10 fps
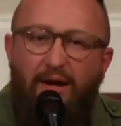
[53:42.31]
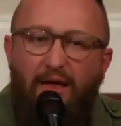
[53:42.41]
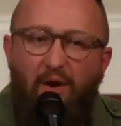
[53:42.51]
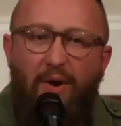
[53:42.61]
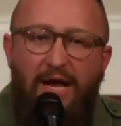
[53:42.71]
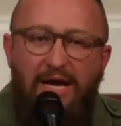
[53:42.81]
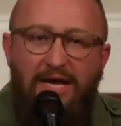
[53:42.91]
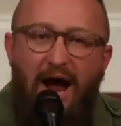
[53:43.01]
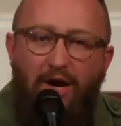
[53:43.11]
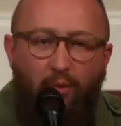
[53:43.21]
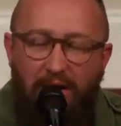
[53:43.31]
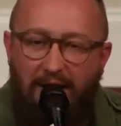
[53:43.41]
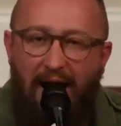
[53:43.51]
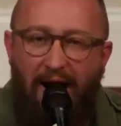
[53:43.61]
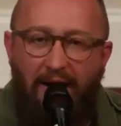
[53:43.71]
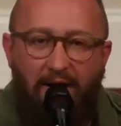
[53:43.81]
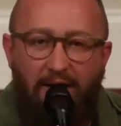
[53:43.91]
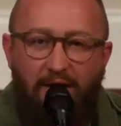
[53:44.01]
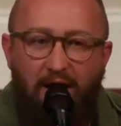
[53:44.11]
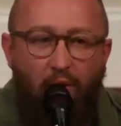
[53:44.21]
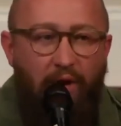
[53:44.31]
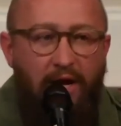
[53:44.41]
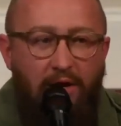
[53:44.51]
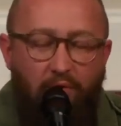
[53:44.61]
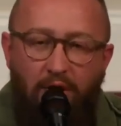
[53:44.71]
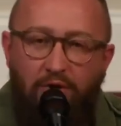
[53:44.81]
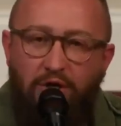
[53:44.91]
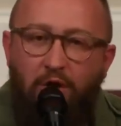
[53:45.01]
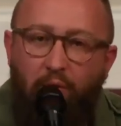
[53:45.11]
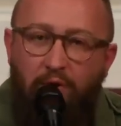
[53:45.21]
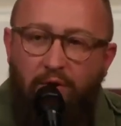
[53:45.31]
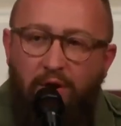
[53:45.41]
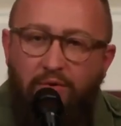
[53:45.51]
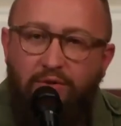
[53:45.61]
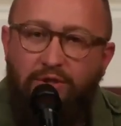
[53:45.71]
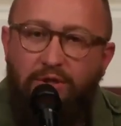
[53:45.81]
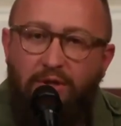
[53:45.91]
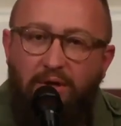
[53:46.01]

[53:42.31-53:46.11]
Now, when he died, we died. When he rose, we rose.